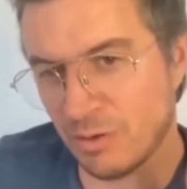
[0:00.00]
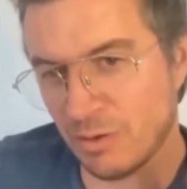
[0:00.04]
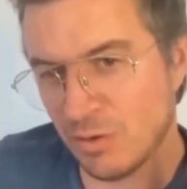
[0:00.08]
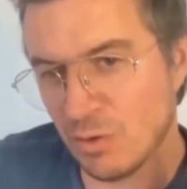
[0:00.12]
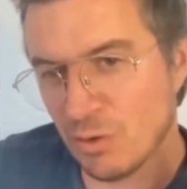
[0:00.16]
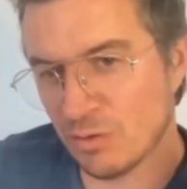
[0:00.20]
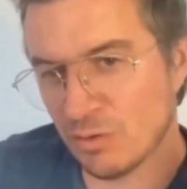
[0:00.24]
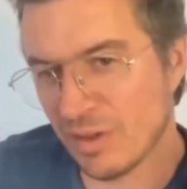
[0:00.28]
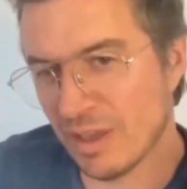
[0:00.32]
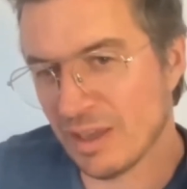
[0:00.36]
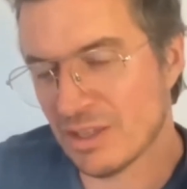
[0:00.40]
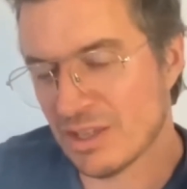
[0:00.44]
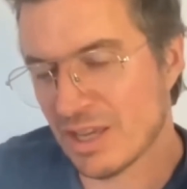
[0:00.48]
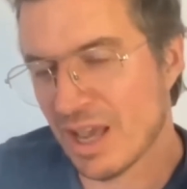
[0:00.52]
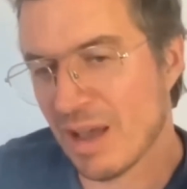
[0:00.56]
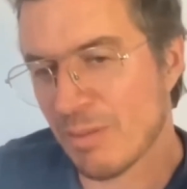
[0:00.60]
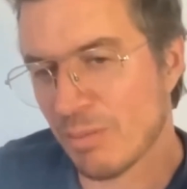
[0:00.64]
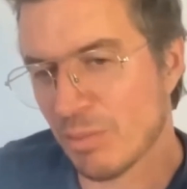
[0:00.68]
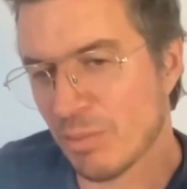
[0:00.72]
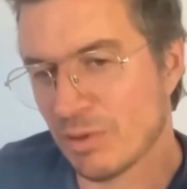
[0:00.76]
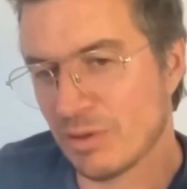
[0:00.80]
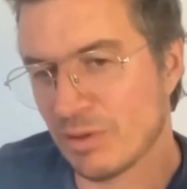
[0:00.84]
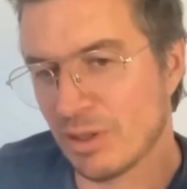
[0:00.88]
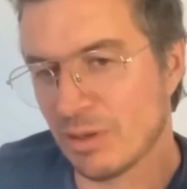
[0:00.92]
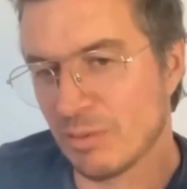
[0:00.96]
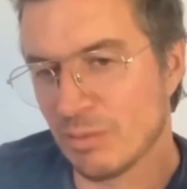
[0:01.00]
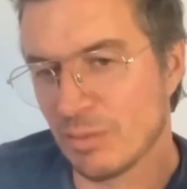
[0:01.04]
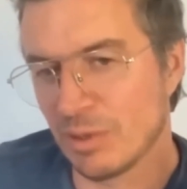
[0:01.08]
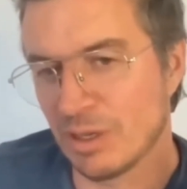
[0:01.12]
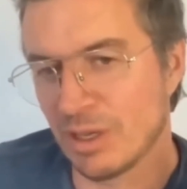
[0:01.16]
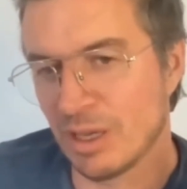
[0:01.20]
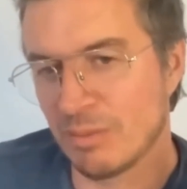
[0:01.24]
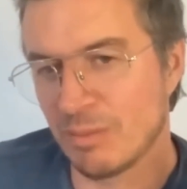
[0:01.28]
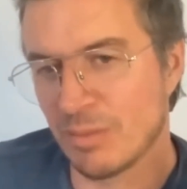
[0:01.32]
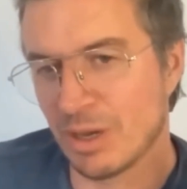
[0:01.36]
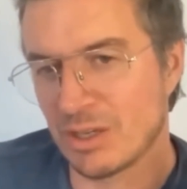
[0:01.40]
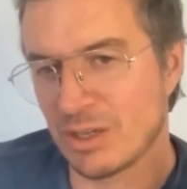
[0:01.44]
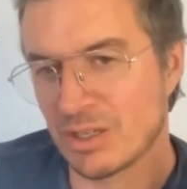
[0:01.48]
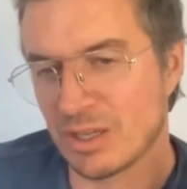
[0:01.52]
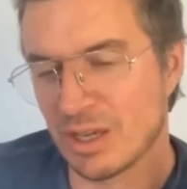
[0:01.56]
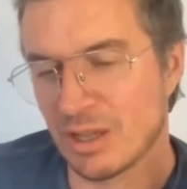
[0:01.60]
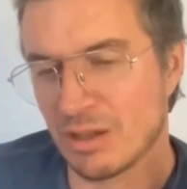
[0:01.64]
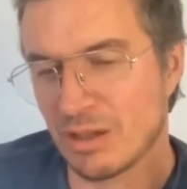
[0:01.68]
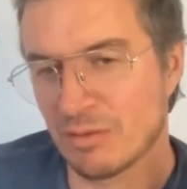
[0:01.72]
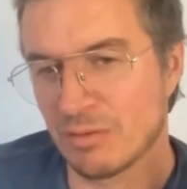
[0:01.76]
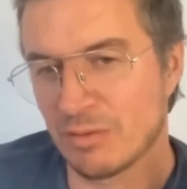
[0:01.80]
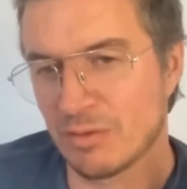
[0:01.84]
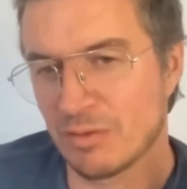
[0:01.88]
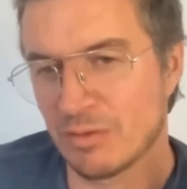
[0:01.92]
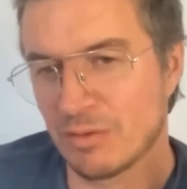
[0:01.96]
a few things happened in me, in
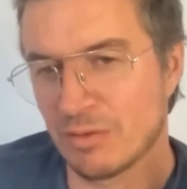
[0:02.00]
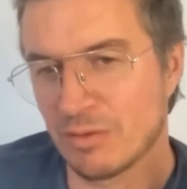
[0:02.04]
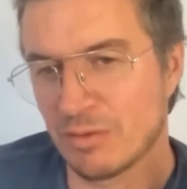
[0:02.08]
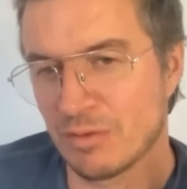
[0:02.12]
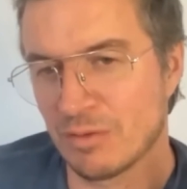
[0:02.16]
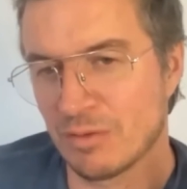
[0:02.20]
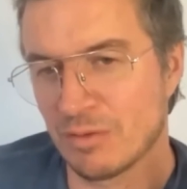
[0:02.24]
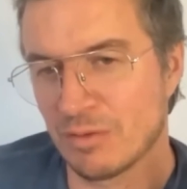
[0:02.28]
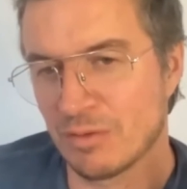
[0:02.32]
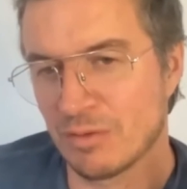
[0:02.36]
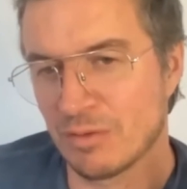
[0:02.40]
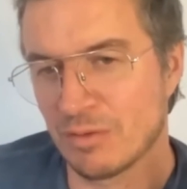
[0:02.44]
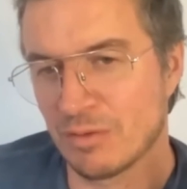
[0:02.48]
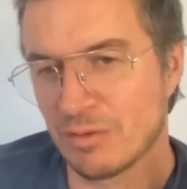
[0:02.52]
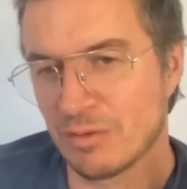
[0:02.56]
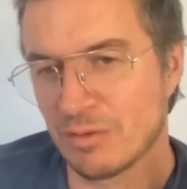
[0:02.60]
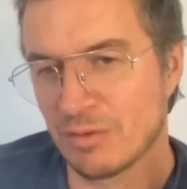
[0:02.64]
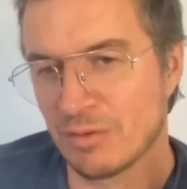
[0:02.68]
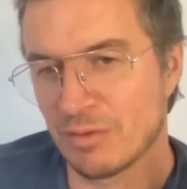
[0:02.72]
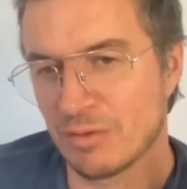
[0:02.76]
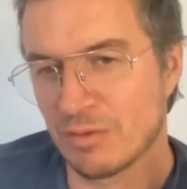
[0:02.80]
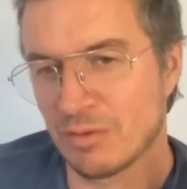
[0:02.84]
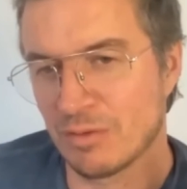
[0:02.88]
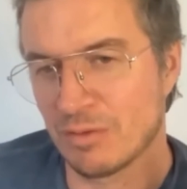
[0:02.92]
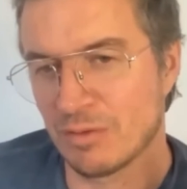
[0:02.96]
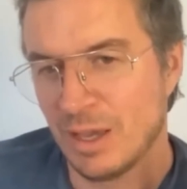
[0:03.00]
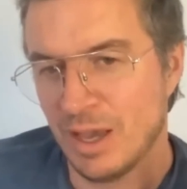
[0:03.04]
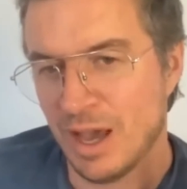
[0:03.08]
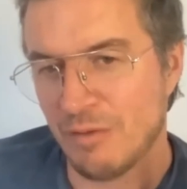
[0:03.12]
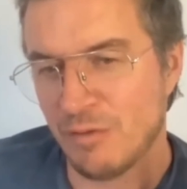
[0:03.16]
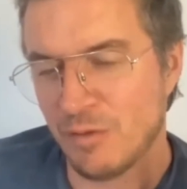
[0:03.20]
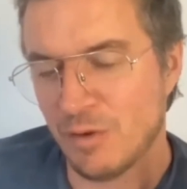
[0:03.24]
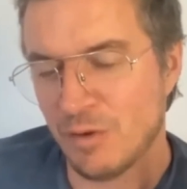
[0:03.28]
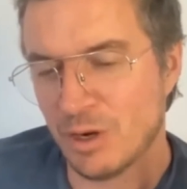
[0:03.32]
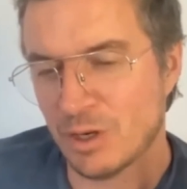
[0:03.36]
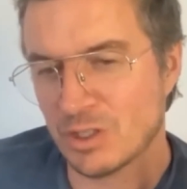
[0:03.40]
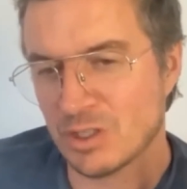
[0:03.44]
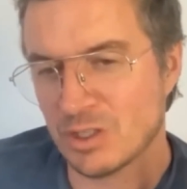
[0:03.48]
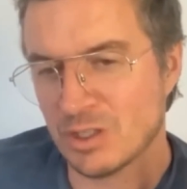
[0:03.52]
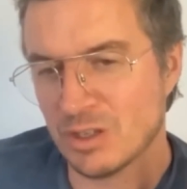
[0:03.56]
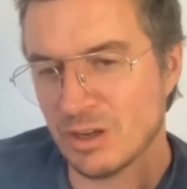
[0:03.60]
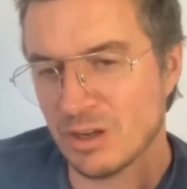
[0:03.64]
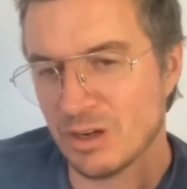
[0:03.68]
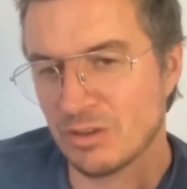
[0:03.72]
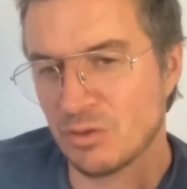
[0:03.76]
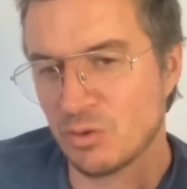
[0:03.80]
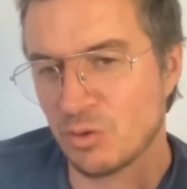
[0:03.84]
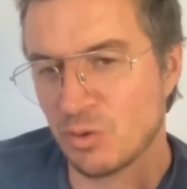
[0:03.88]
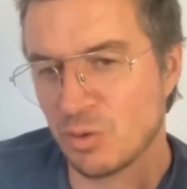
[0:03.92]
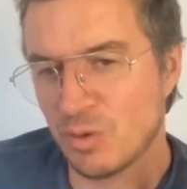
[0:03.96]
myself. And
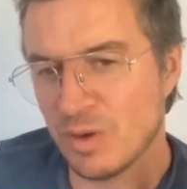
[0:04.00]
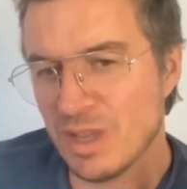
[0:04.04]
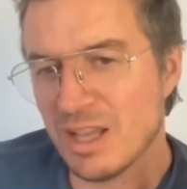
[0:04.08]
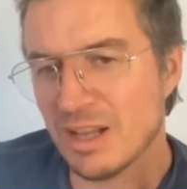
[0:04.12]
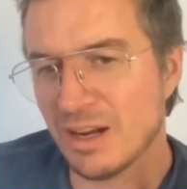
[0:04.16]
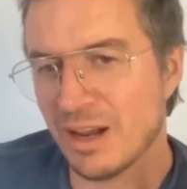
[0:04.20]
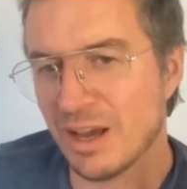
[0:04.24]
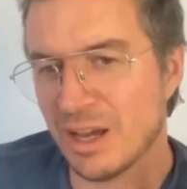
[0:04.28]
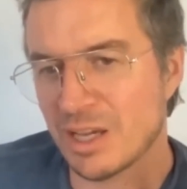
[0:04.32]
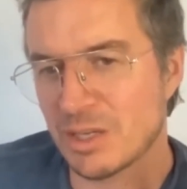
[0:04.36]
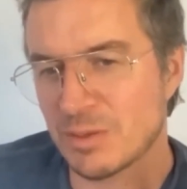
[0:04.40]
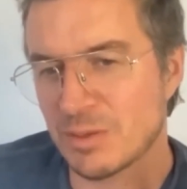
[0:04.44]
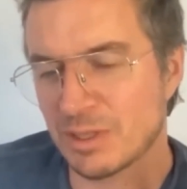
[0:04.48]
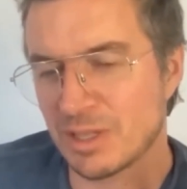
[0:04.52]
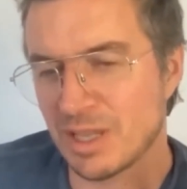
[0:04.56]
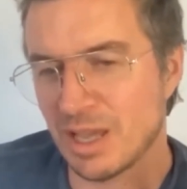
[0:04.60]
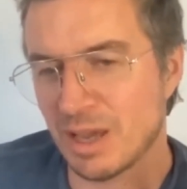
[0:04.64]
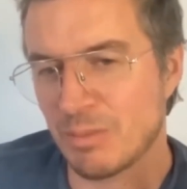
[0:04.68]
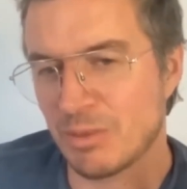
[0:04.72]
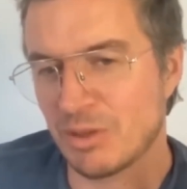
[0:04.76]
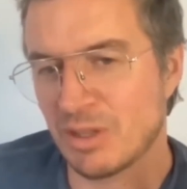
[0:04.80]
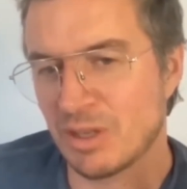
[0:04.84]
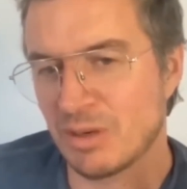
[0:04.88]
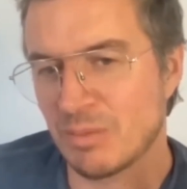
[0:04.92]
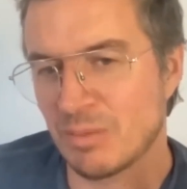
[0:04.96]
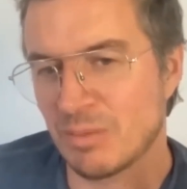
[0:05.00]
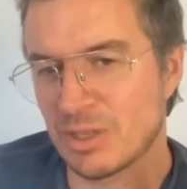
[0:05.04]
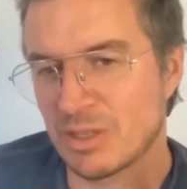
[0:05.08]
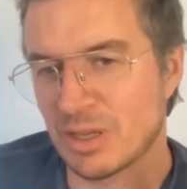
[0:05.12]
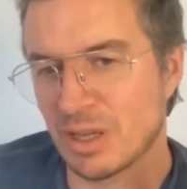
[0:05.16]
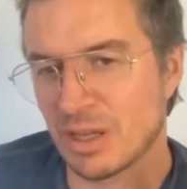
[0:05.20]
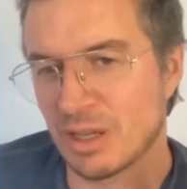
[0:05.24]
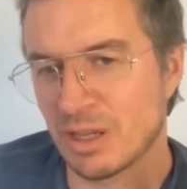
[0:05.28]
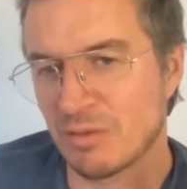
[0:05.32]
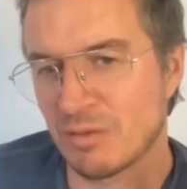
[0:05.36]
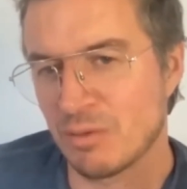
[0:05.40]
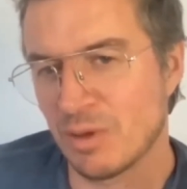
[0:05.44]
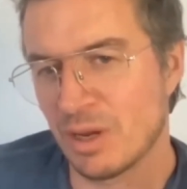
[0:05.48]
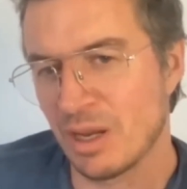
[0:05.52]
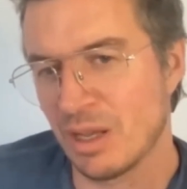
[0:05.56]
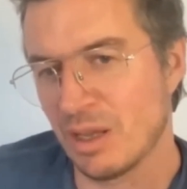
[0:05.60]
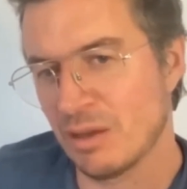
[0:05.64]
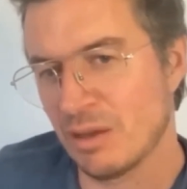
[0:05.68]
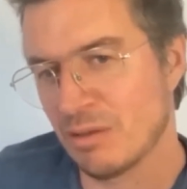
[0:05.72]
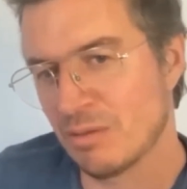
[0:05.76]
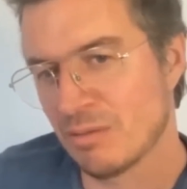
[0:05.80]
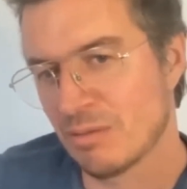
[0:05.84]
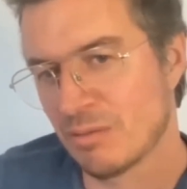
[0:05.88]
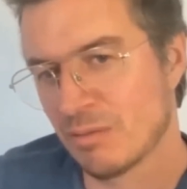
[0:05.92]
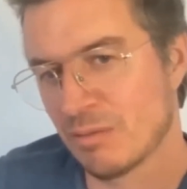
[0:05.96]
I first started to realize what happened
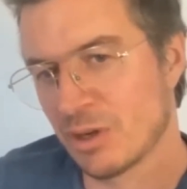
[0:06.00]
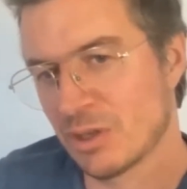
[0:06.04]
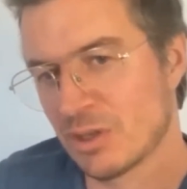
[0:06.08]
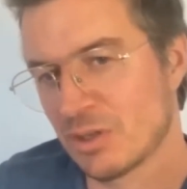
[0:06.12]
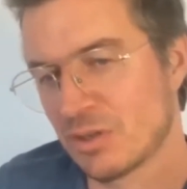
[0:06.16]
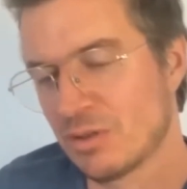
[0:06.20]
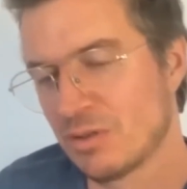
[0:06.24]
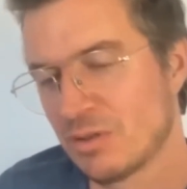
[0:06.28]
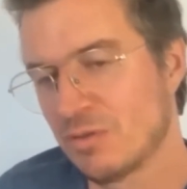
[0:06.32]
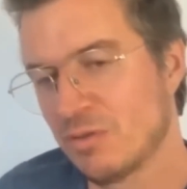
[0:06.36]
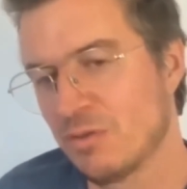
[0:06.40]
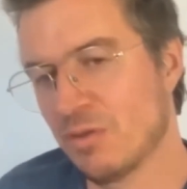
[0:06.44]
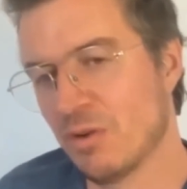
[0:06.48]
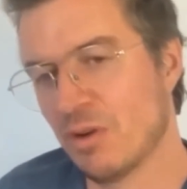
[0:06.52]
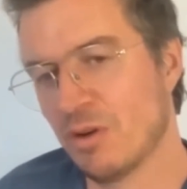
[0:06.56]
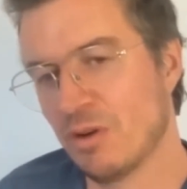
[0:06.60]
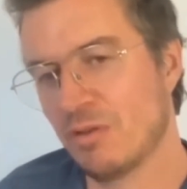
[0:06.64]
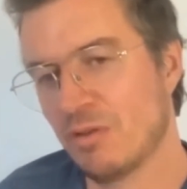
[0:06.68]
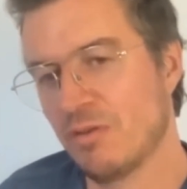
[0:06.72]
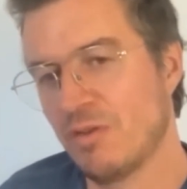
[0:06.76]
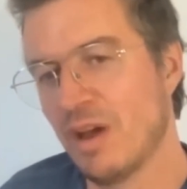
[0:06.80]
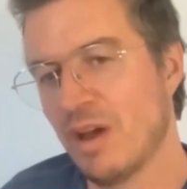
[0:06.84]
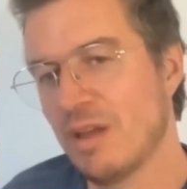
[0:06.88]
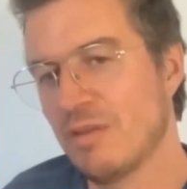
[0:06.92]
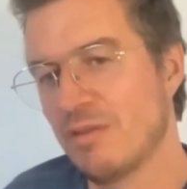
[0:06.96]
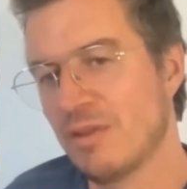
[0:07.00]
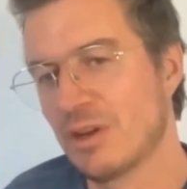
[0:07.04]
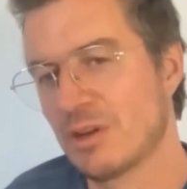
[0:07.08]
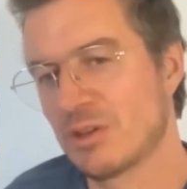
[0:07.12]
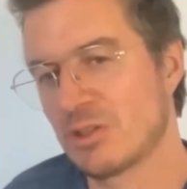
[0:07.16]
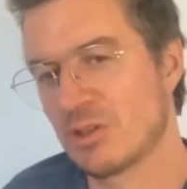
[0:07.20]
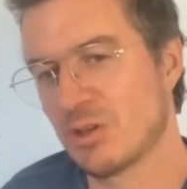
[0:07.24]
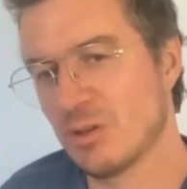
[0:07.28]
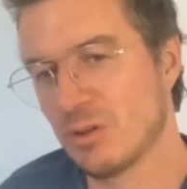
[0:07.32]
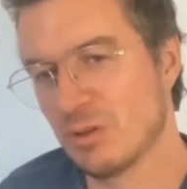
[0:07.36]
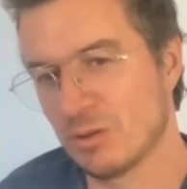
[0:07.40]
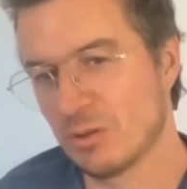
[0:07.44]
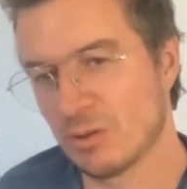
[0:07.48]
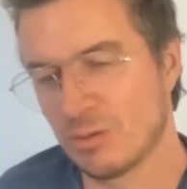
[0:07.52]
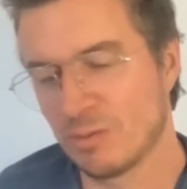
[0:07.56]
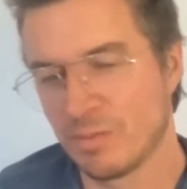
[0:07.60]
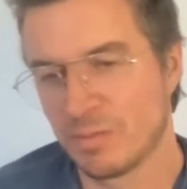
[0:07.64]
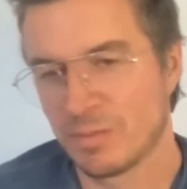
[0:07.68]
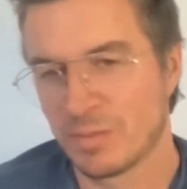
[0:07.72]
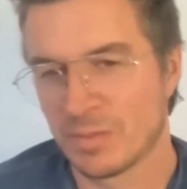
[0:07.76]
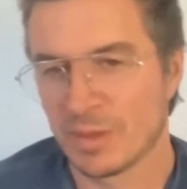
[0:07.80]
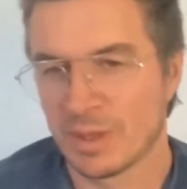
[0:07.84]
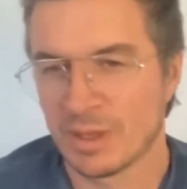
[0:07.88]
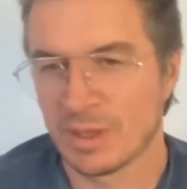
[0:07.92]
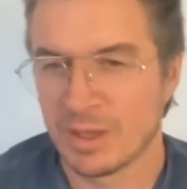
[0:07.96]
in myself when I was 4 or
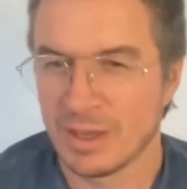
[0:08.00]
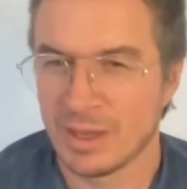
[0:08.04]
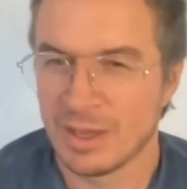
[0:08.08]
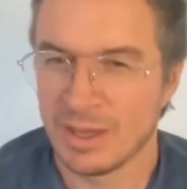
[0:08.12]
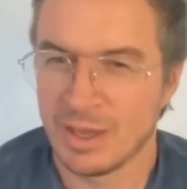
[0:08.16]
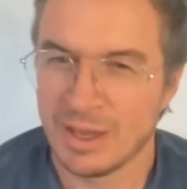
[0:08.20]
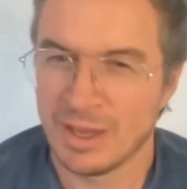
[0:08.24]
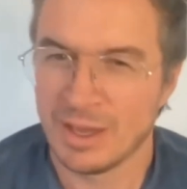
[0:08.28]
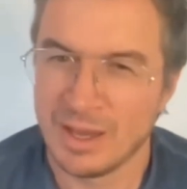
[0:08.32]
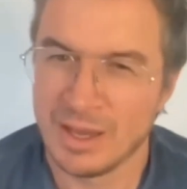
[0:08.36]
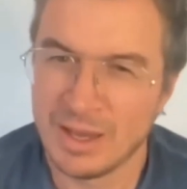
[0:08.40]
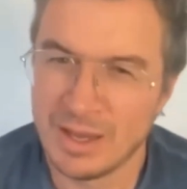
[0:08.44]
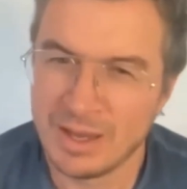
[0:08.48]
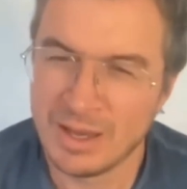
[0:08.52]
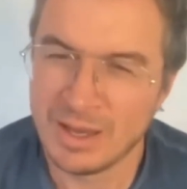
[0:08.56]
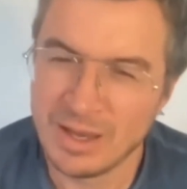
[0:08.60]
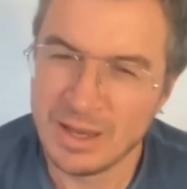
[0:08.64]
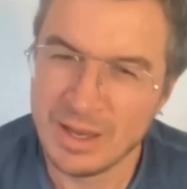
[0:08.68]
5 years old.